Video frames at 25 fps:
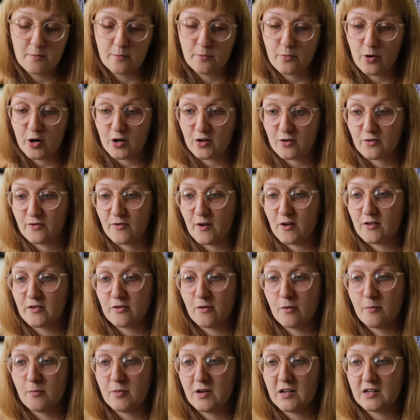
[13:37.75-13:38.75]
product
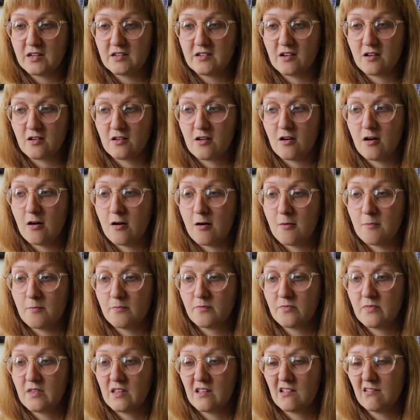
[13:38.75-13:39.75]
photo on
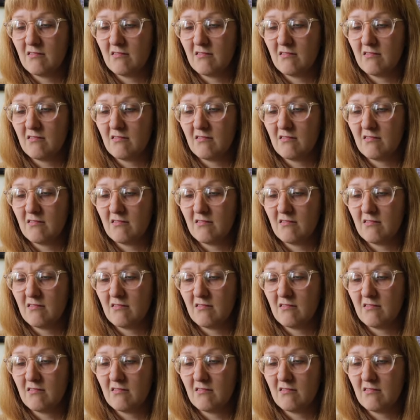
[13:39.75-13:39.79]
birder.com,